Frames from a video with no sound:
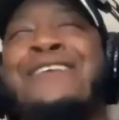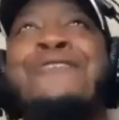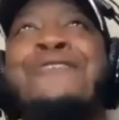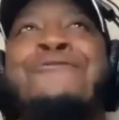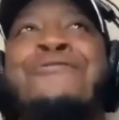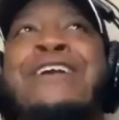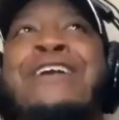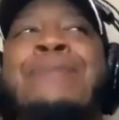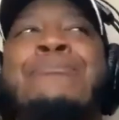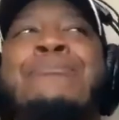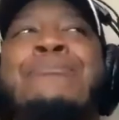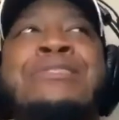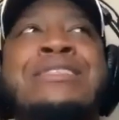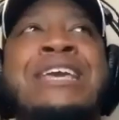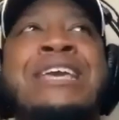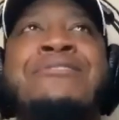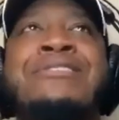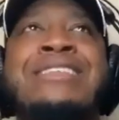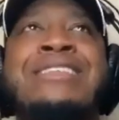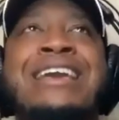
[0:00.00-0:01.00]
forgot about the
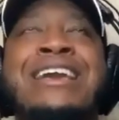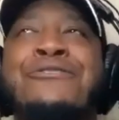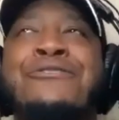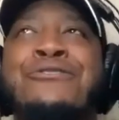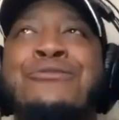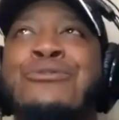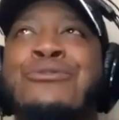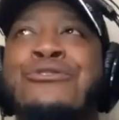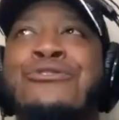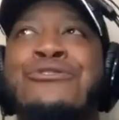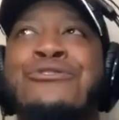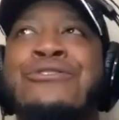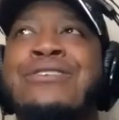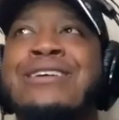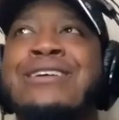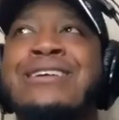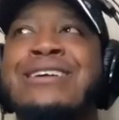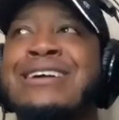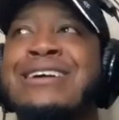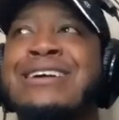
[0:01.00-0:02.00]
David Lee era, bro.
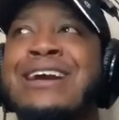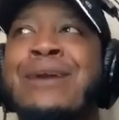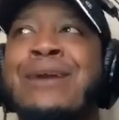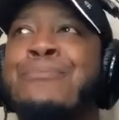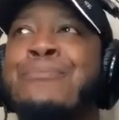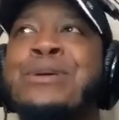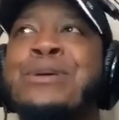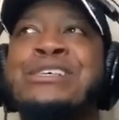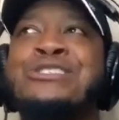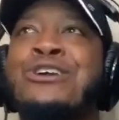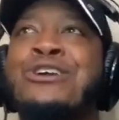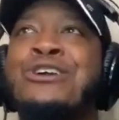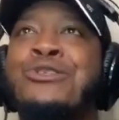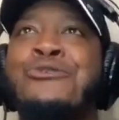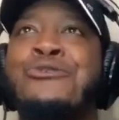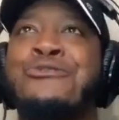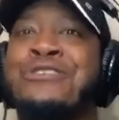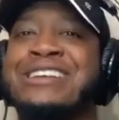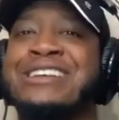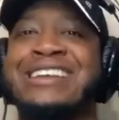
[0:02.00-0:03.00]
I'm pissed all
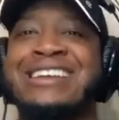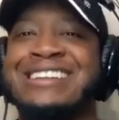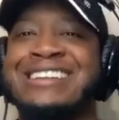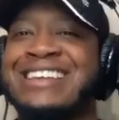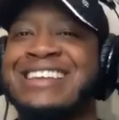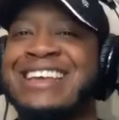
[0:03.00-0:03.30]
over again.